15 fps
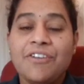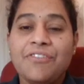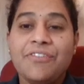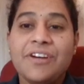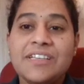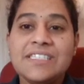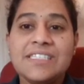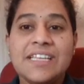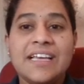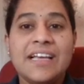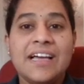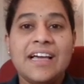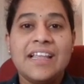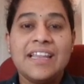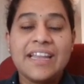First,
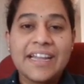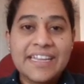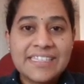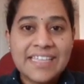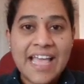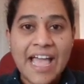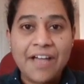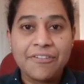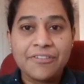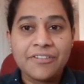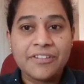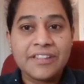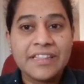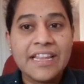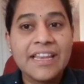let us have
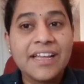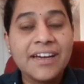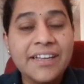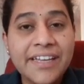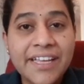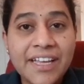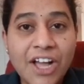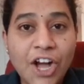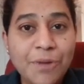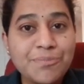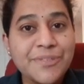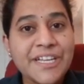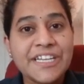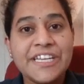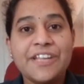the learning
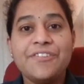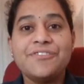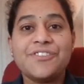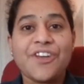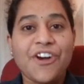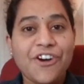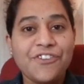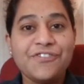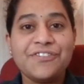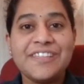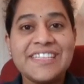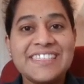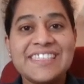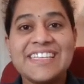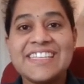objectives of
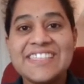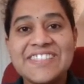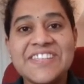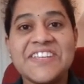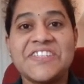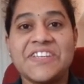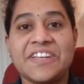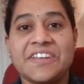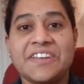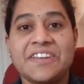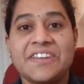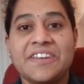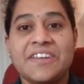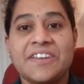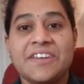this session.
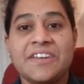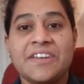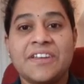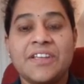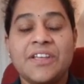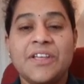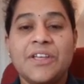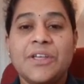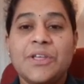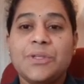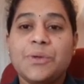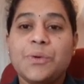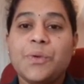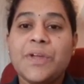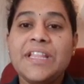
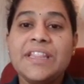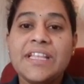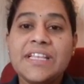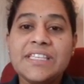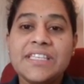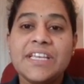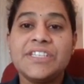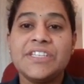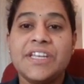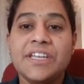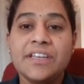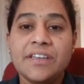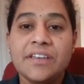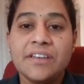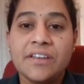So in this
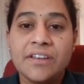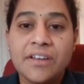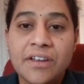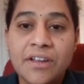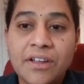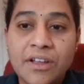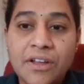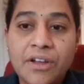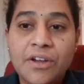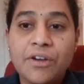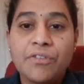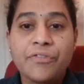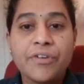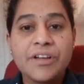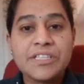session,
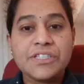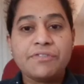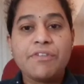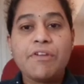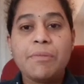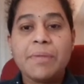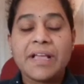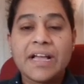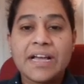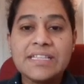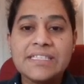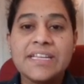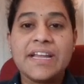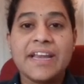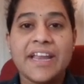first we will be
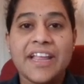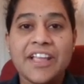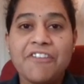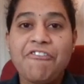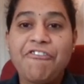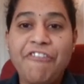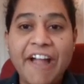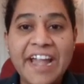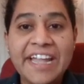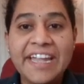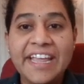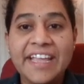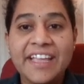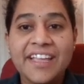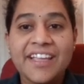considering
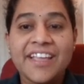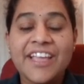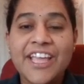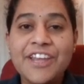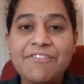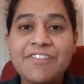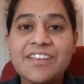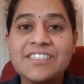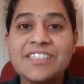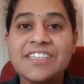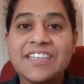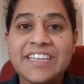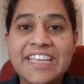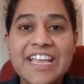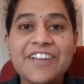finding inverse
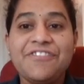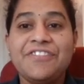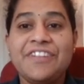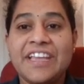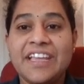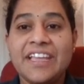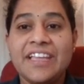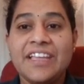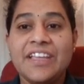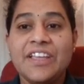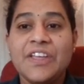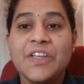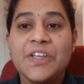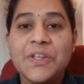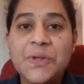DFT
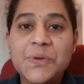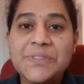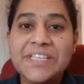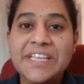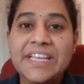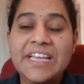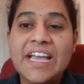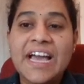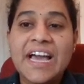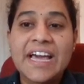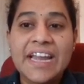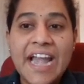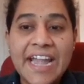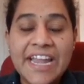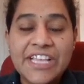using
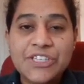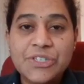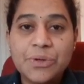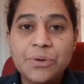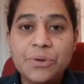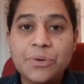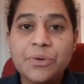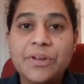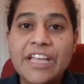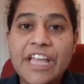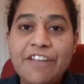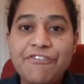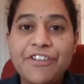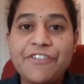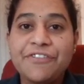radix 2
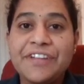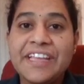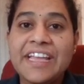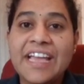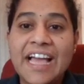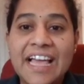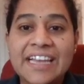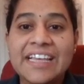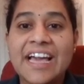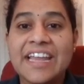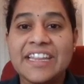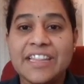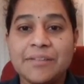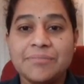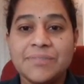FFT
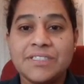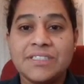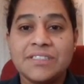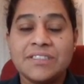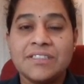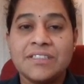algorithms.